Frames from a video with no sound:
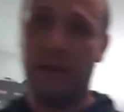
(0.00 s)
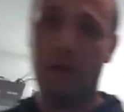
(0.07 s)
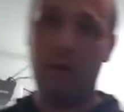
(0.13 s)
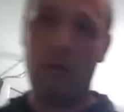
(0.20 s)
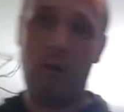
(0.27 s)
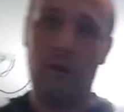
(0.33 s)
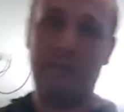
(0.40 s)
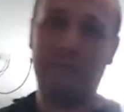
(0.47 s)

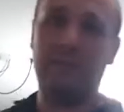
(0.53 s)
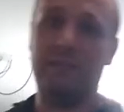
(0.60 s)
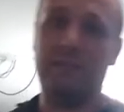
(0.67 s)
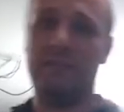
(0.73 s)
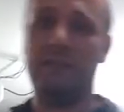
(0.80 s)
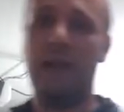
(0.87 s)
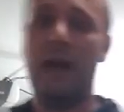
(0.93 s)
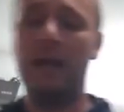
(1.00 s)
here off to the
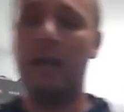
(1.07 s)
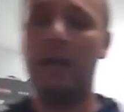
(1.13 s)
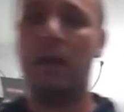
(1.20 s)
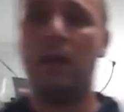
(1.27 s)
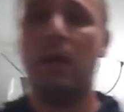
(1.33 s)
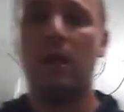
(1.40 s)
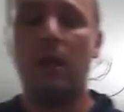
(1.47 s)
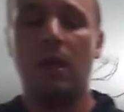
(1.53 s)
side,
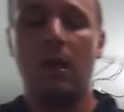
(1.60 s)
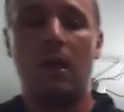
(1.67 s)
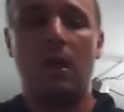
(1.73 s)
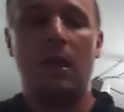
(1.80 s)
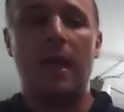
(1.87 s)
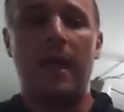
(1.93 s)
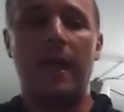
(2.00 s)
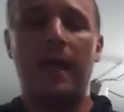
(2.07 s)

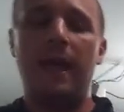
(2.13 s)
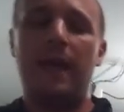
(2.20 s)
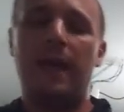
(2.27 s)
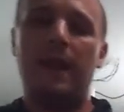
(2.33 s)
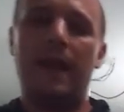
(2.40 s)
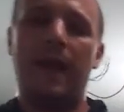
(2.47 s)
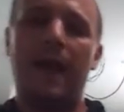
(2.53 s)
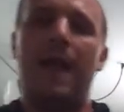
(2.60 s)

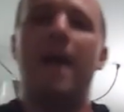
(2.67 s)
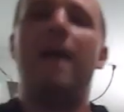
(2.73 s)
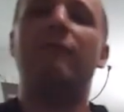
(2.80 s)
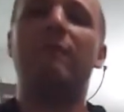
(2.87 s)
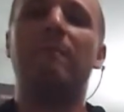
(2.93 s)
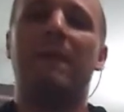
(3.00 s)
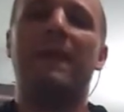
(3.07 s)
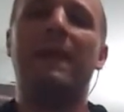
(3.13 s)
and I
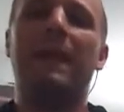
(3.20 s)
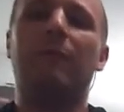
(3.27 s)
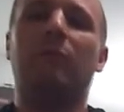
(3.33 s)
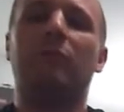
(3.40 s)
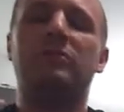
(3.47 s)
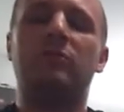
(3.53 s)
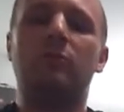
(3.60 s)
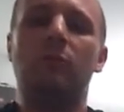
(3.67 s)
haven't been
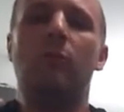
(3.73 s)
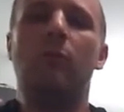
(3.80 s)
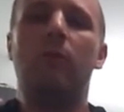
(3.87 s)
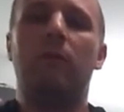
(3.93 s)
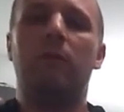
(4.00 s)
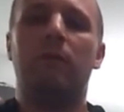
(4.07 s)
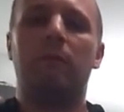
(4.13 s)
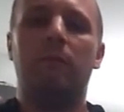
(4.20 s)
able
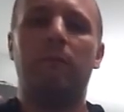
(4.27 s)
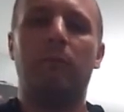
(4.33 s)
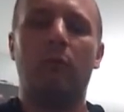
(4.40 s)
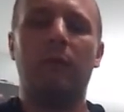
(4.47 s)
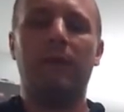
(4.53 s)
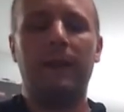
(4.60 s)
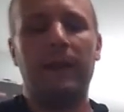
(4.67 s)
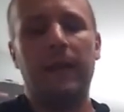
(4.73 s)
to
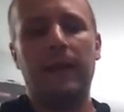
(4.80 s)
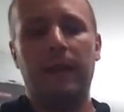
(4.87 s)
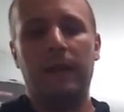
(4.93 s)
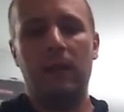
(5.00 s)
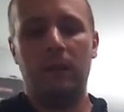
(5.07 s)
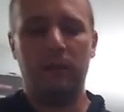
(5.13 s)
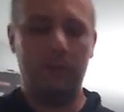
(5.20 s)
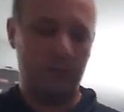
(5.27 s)
put it in.
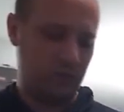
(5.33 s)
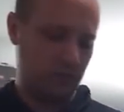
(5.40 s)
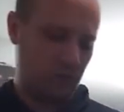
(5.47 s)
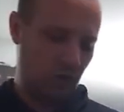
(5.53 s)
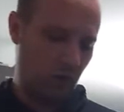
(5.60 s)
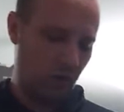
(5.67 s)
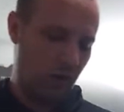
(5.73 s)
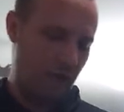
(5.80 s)

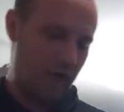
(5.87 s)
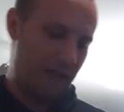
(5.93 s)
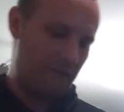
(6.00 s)
So